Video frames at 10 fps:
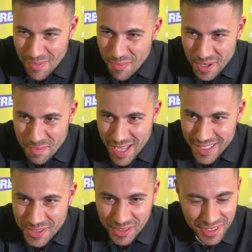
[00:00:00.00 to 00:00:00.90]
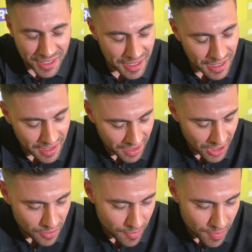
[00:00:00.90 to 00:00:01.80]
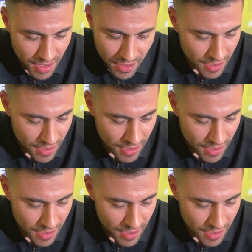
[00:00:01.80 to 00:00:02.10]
putting Michael and Lewie back.